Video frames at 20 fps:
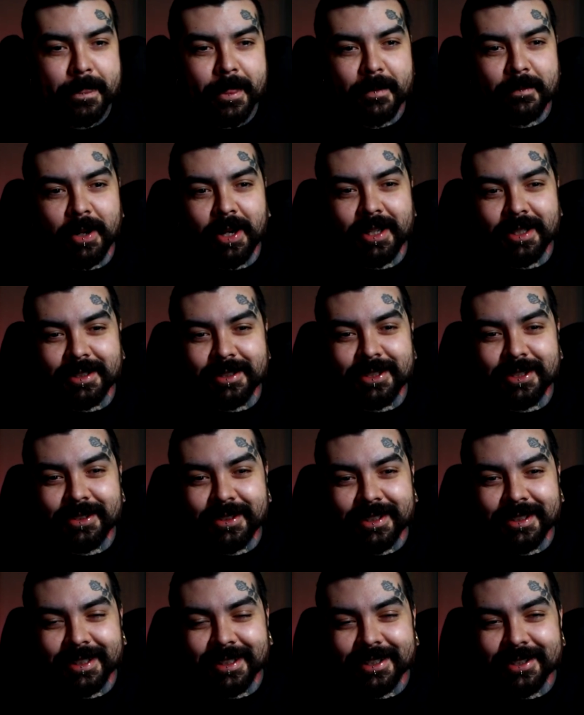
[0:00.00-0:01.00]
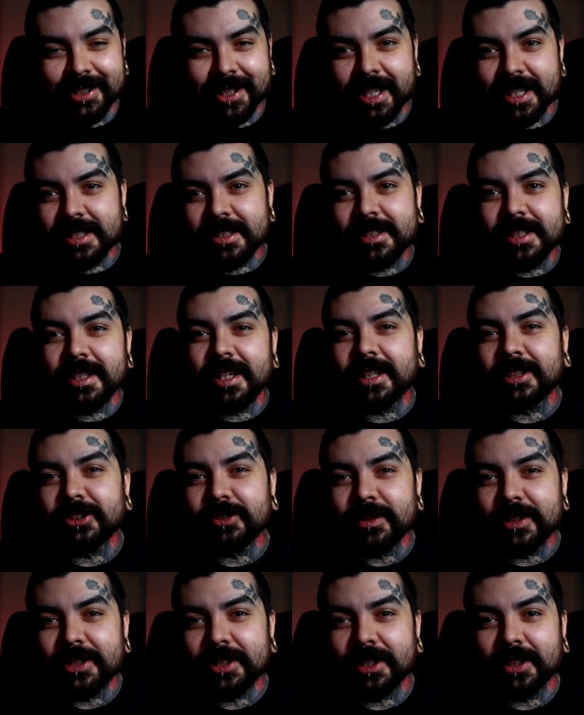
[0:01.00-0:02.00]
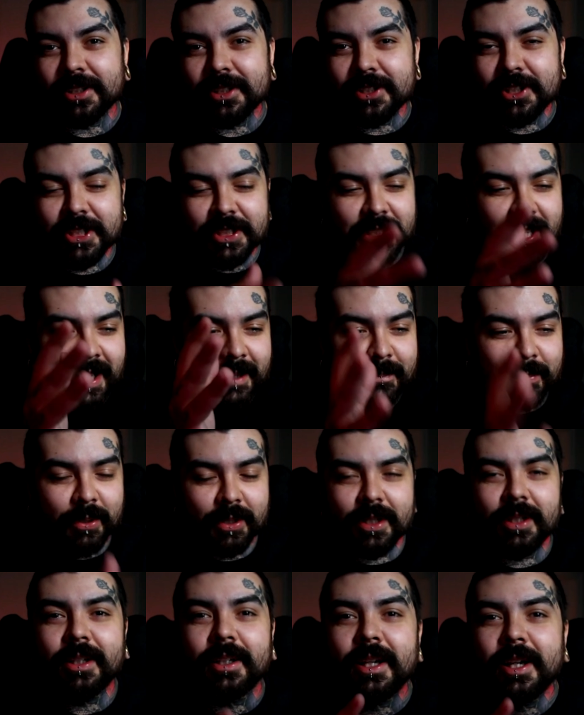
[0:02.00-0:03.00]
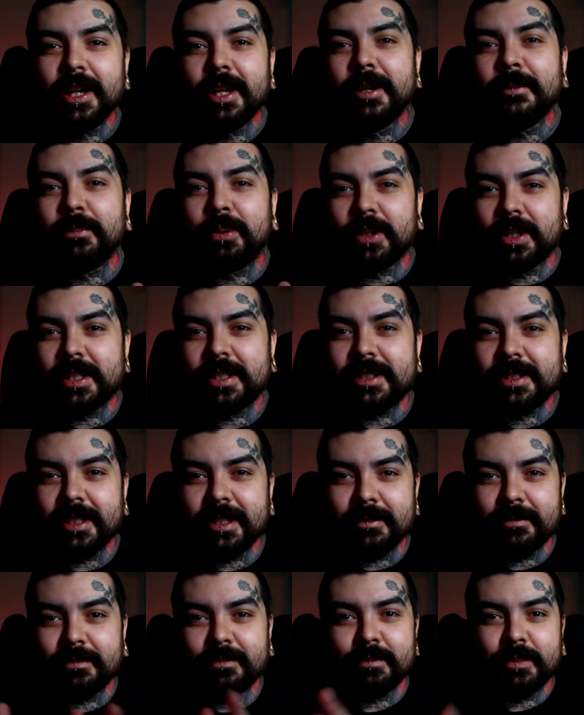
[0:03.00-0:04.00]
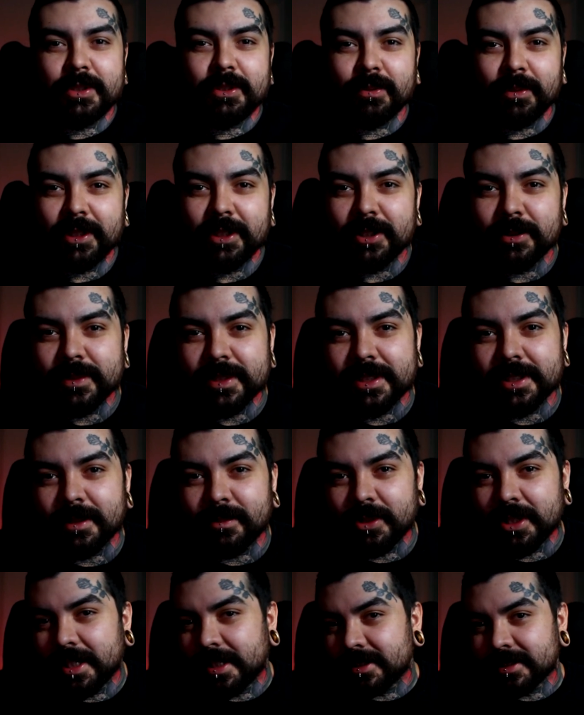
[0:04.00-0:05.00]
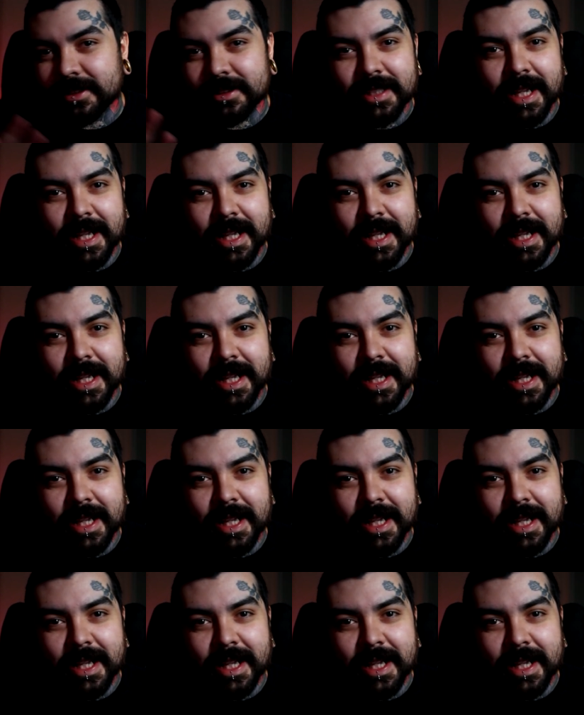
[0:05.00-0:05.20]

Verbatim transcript: But you you can't sit next to each other. You just gotta put a put a seat between you and someone else.